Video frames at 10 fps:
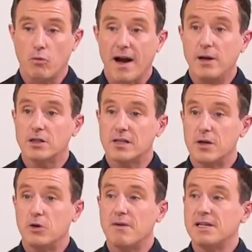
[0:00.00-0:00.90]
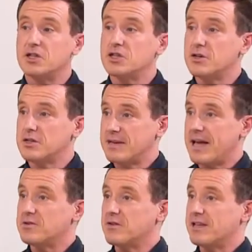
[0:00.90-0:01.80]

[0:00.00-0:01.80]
Right, looks like you're ready to show us something else over